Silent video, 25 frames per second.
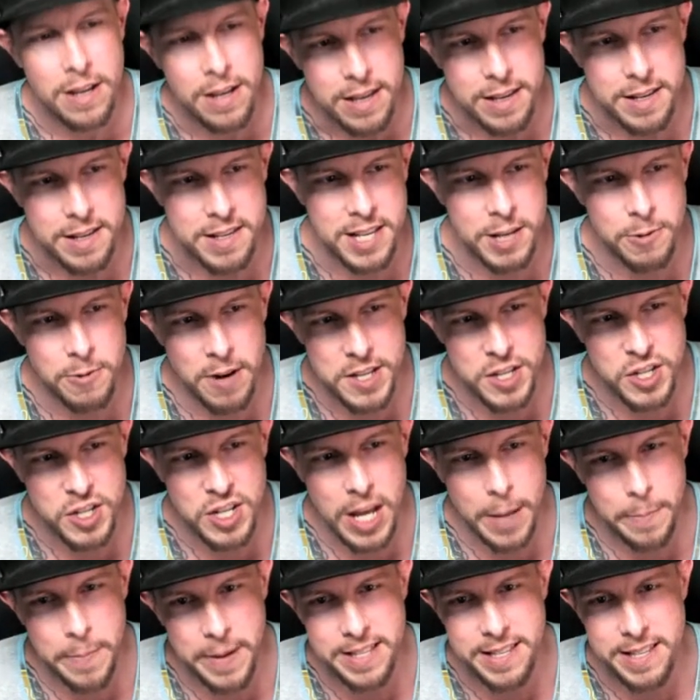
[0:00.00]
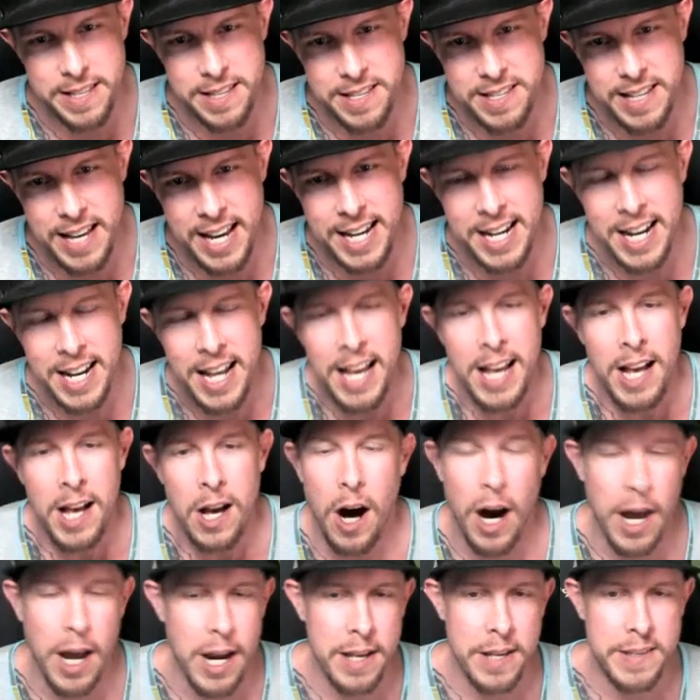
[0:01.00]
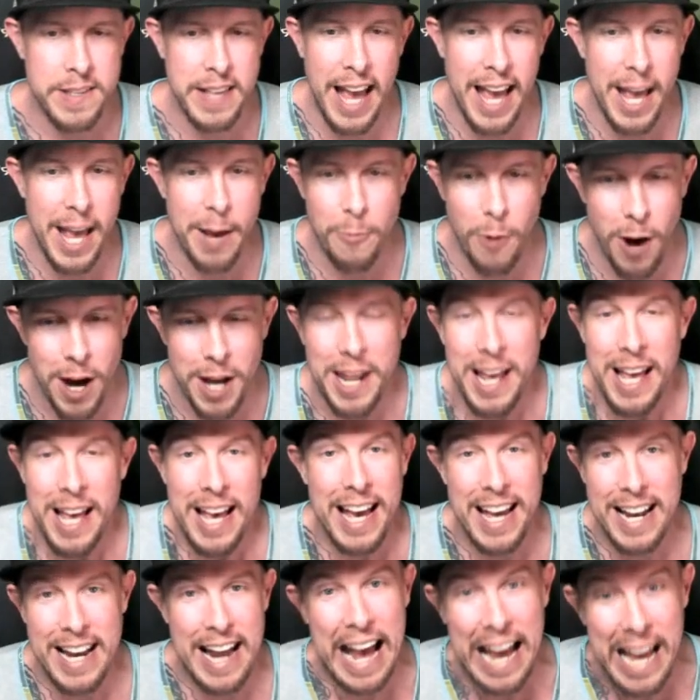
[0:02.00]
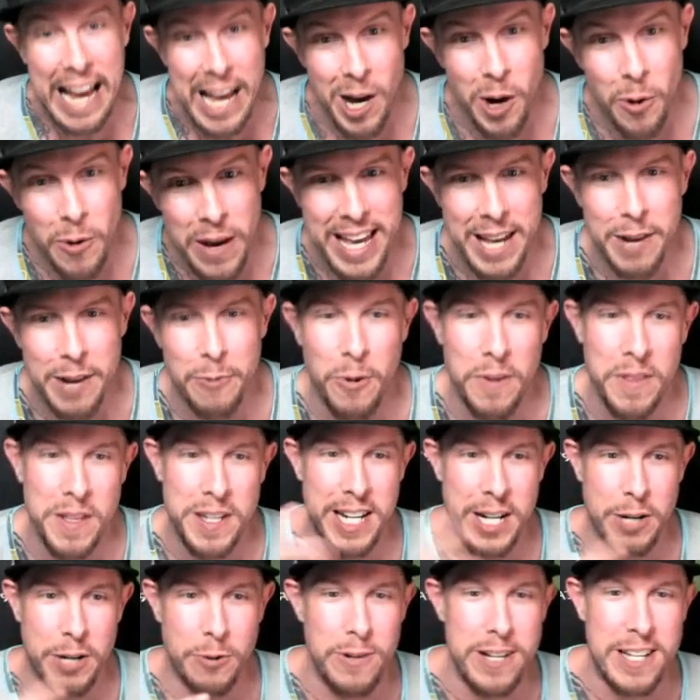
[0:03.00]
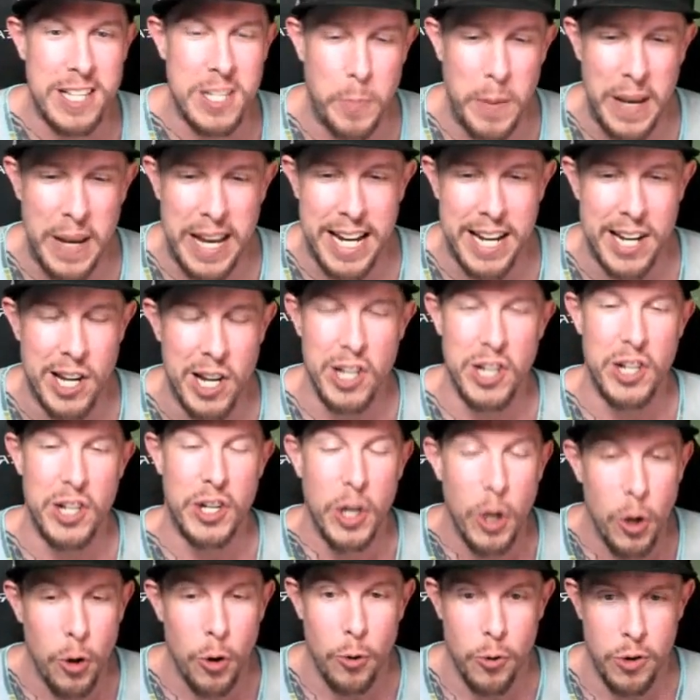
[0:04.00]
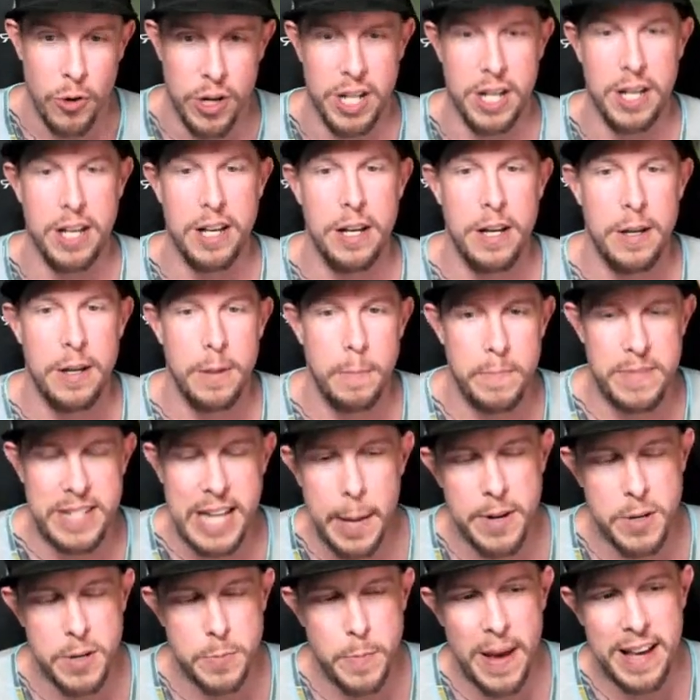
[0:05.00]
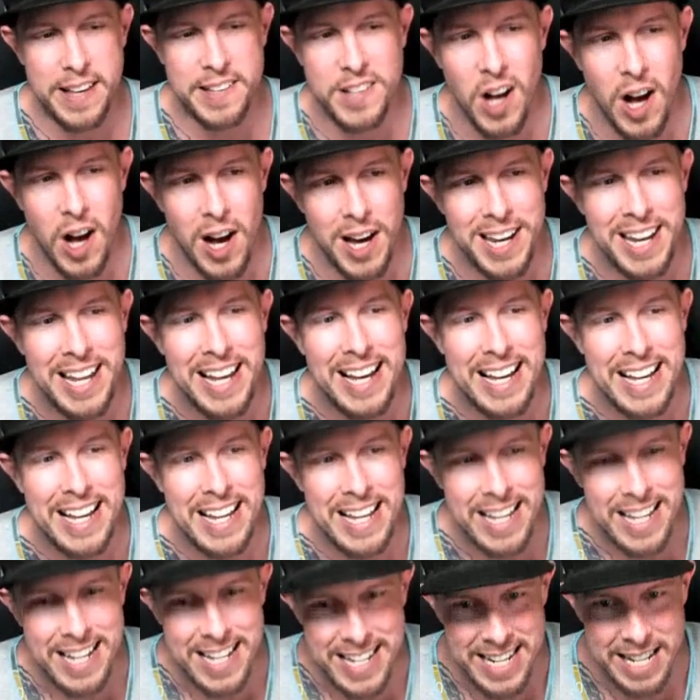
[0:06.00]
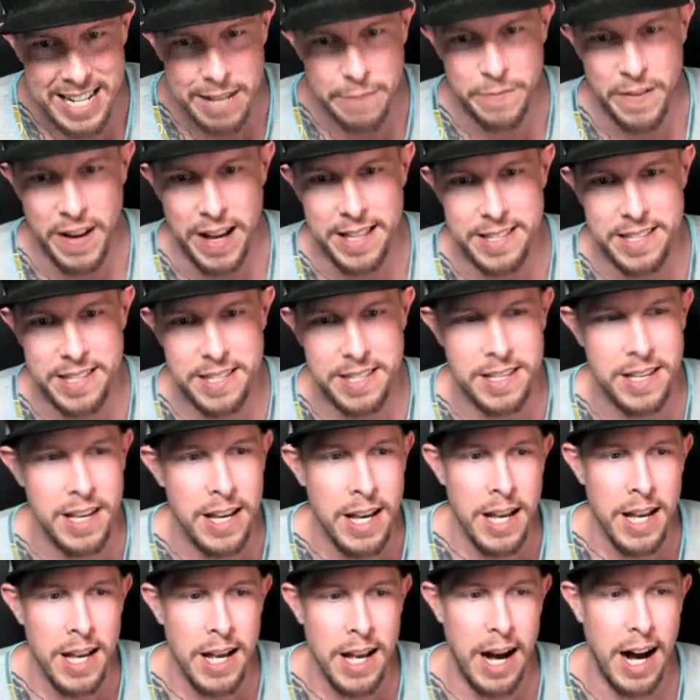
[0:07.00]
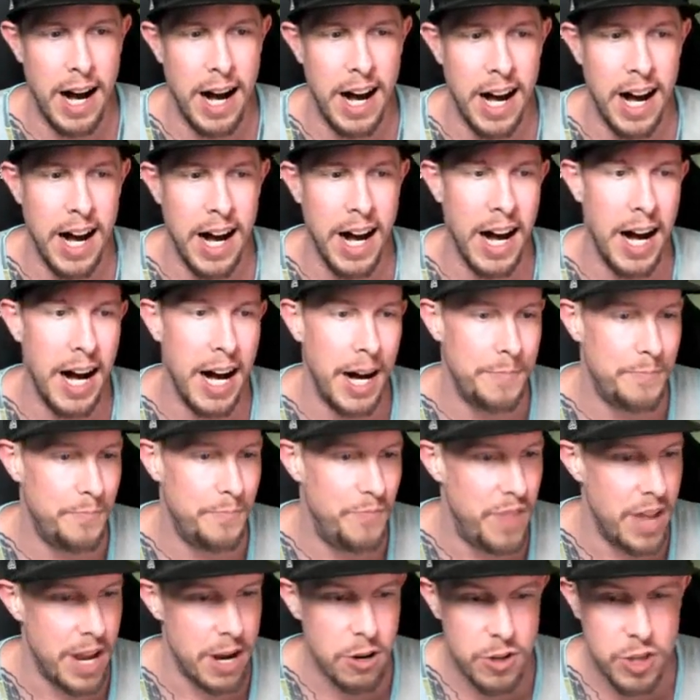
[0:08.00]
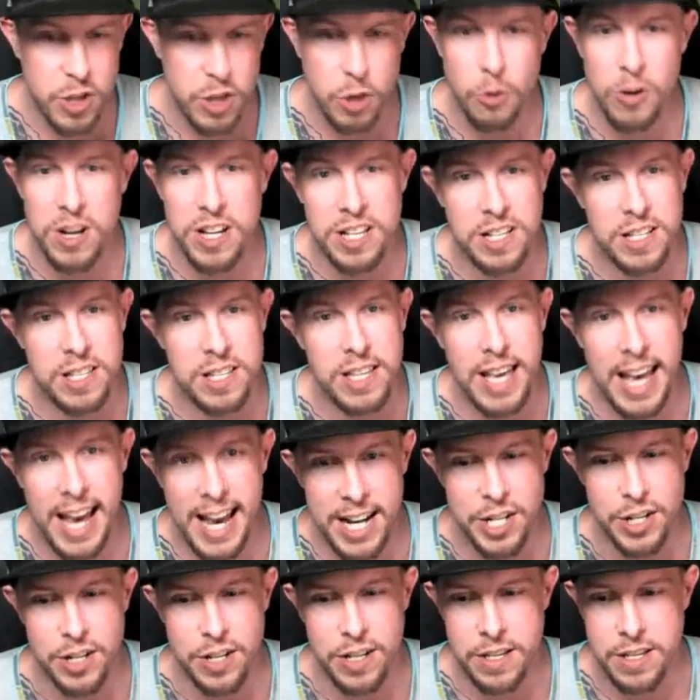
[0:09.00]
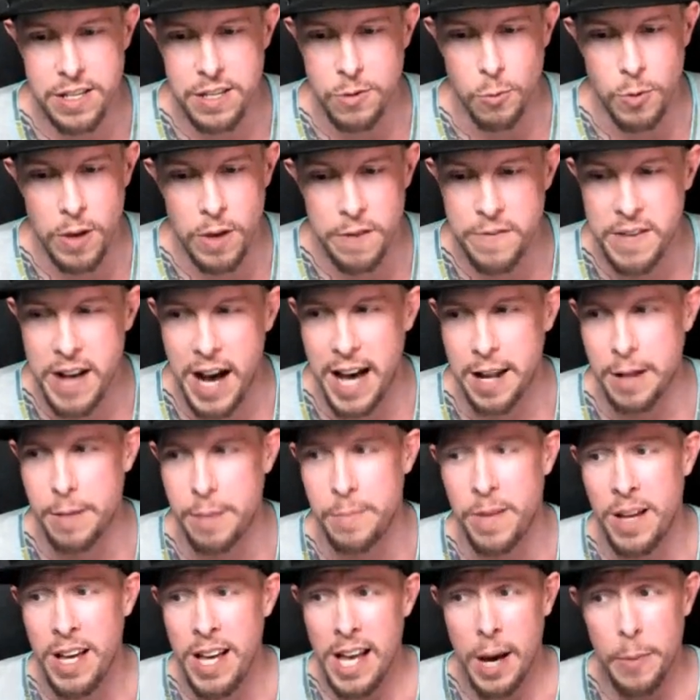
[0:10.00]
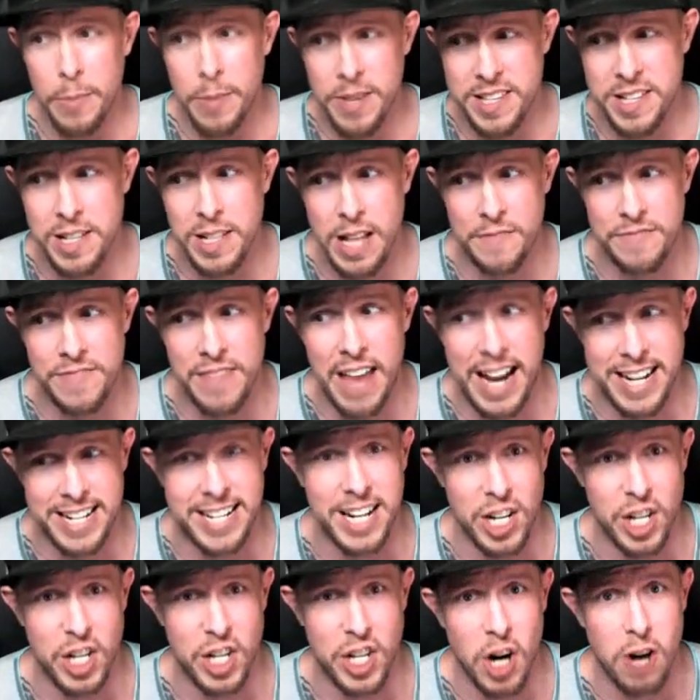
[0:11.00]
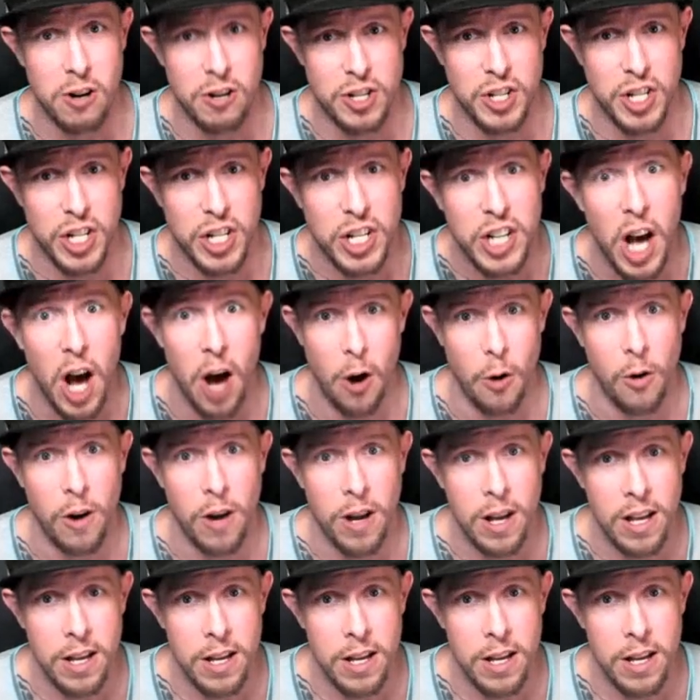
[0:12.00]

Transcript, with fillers: You see why this champion's insane? On his A1 an AoE with a decreased speed. Dude. Damage based on defense. Uh, there's Krisk the Ageless. We've got him, and we still have 19 shards to go.